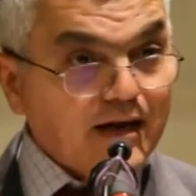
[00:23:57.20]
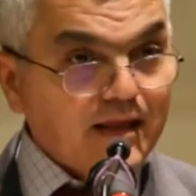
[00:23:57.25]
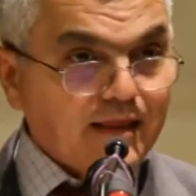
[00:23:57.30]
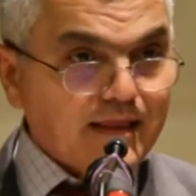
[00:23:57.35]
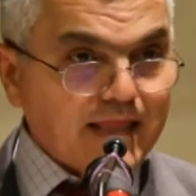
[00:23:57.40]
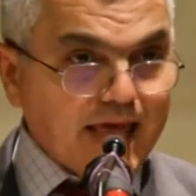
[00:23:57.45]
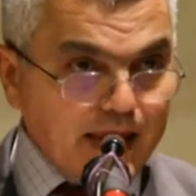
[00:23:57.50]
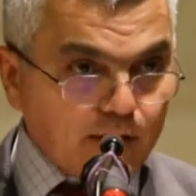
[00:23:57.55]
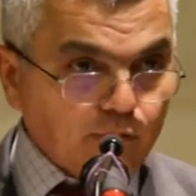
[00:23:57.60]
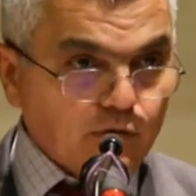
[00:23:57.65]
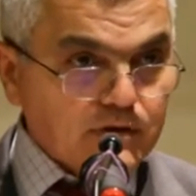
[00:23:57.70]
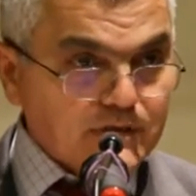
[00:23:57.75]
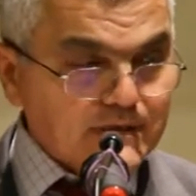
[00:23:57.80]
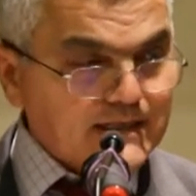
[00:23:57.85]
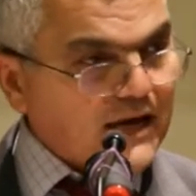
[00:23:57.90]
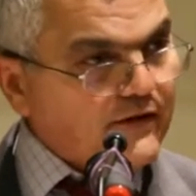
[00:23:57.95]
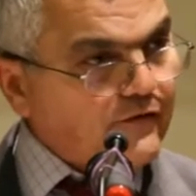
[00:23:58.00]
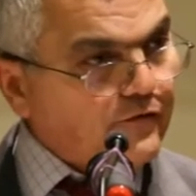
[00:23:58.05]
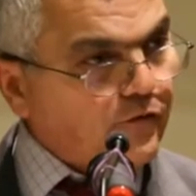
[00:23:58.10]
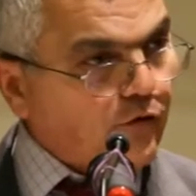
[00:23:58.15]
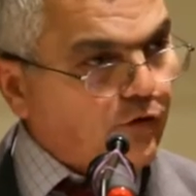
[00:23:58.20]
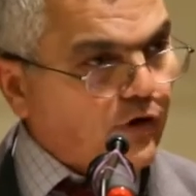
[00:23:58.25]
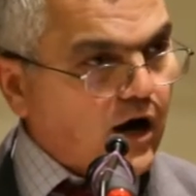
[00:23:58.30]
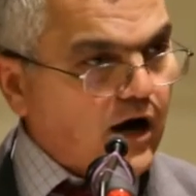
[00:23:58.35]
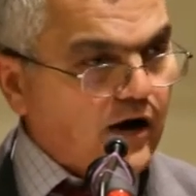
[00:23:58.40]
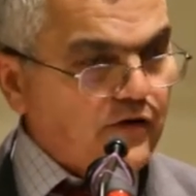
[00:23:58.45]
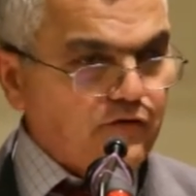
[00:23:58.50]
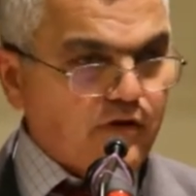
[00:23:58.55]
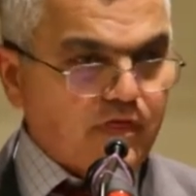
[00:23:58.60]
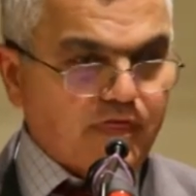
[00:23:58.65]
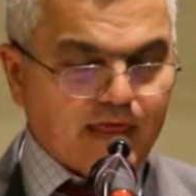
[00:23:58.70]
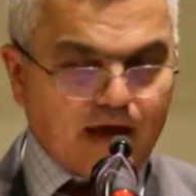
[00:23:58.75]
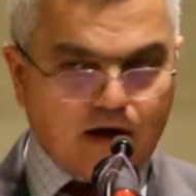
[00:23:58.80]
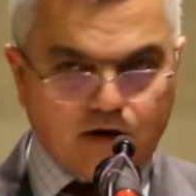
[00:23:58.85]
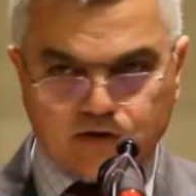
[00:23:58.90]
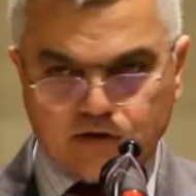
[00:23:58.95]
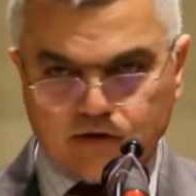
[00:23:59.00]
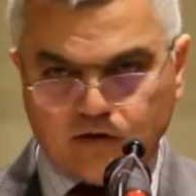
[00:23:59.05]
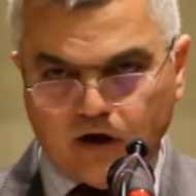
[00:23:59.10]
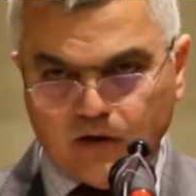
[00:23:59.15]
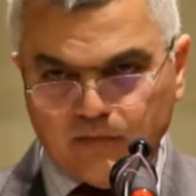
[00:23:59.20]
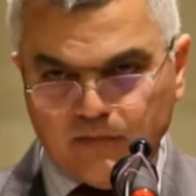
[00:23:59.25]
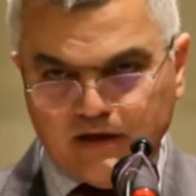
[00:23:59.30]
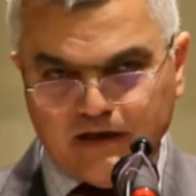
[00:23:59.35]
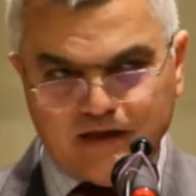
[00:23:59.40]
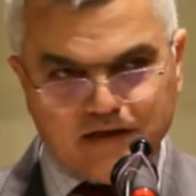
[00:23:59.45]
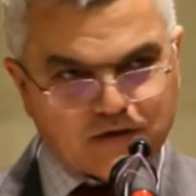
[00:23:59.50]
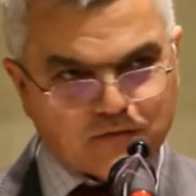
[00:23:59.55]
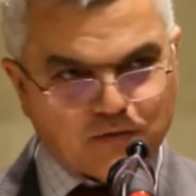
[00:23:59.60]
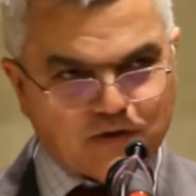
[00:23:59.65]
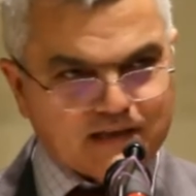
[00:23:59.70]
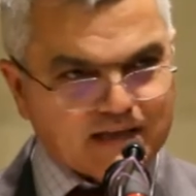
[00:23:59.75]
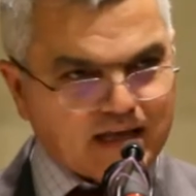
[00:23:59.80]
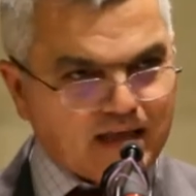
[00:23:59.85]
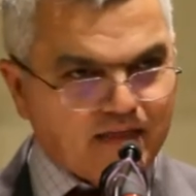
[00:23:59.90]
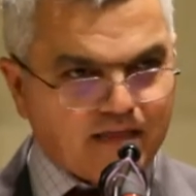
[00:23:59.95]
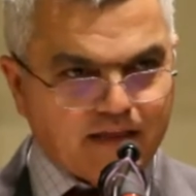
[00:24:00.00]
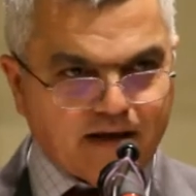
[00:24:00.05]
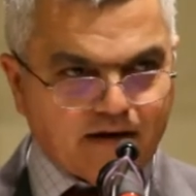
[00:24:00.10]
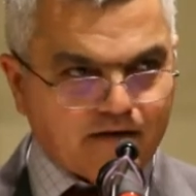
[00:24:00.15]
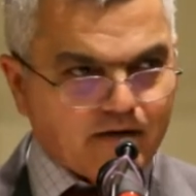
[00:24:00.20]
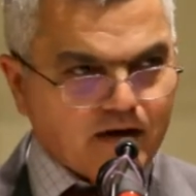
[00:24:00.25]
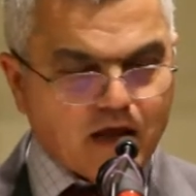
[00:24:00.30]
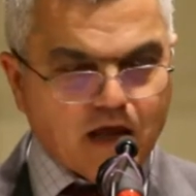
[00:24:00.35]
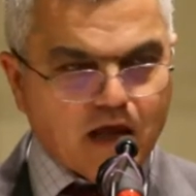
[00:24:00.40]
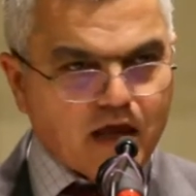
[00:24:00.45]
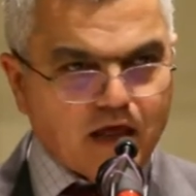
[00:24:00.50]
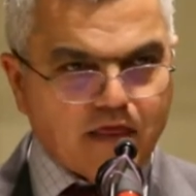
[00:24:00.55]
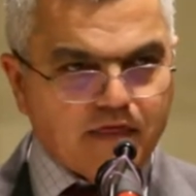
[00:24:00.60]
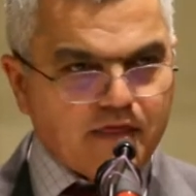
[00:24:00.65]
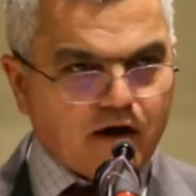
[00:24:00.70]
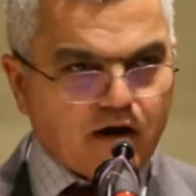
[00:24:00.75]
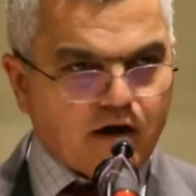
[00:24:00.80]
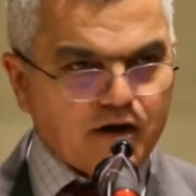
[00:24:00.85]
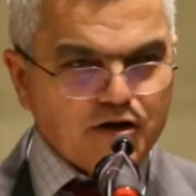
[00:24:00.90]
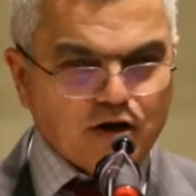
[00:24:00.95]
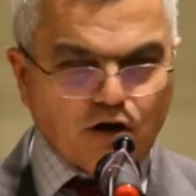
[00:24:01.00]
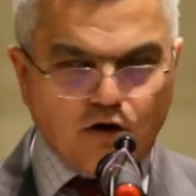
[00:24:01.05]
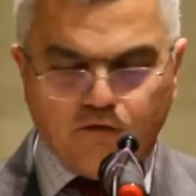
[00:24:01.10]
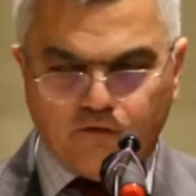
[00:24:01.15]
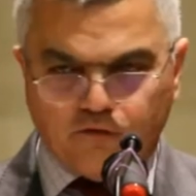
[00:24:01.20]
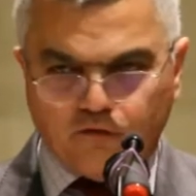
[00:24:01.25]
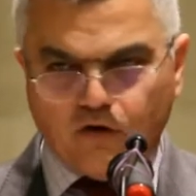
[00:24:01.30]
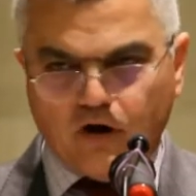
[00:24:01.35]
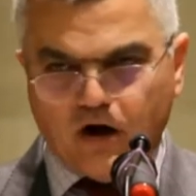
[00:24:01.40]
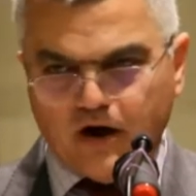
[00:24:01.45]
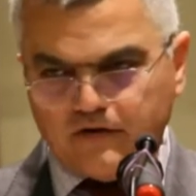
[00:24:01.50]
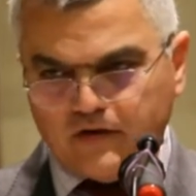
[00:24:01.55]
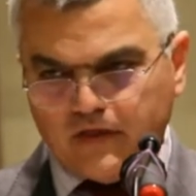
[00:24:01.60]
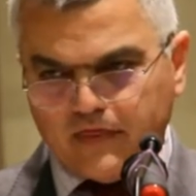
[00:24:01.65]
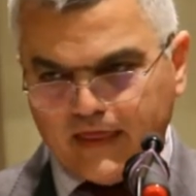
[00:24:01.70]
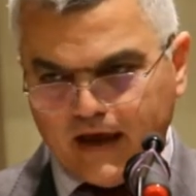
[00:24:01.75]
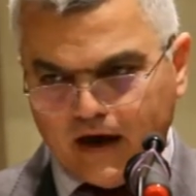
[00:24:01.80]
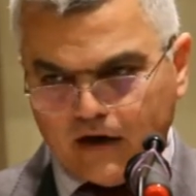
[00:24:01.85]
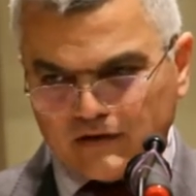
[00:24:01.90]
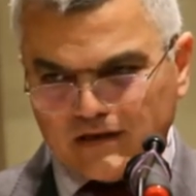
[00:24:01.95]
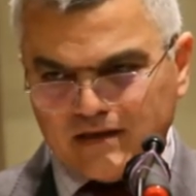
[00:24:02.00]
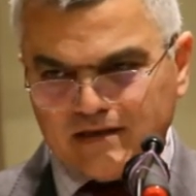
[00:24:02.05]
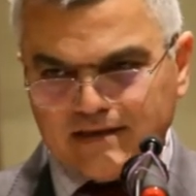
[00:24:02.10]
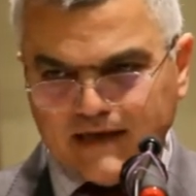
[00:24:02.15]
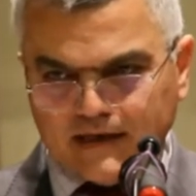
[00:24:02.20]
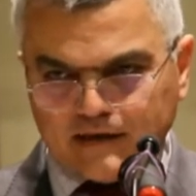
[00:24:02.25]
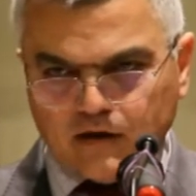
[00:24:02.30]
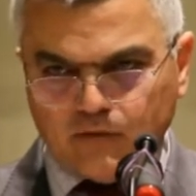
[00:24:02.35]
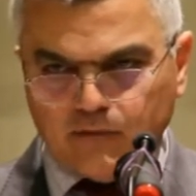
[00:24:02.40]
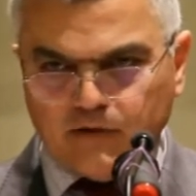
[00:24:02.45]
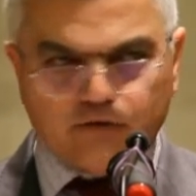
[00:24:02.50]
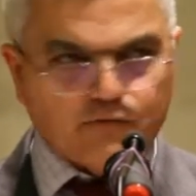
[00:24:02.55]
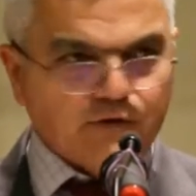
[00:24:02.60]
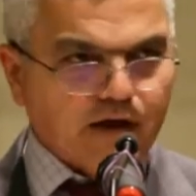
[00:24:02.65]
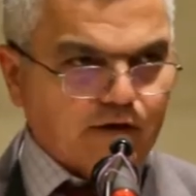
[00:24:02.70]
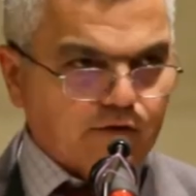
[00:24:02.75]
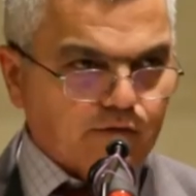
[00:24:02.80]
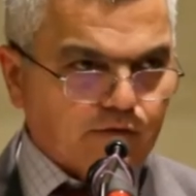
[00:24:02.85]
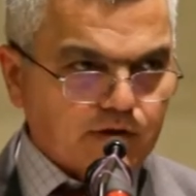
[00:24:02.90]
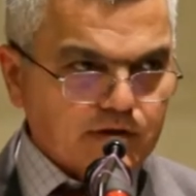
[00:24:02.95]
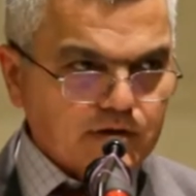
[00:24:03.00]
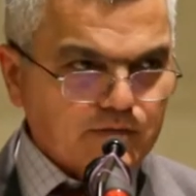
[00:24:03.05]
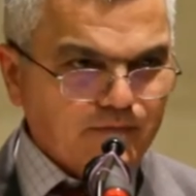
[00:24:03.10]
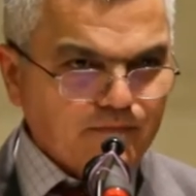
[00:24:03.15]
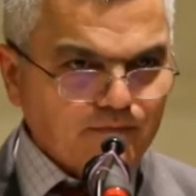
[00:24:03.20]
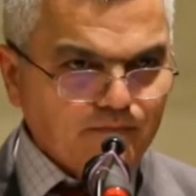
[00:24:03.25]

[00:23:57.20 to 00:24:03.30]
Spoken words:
They will say 400,000 Armenians were sent there. There are no 400,000 settlement records.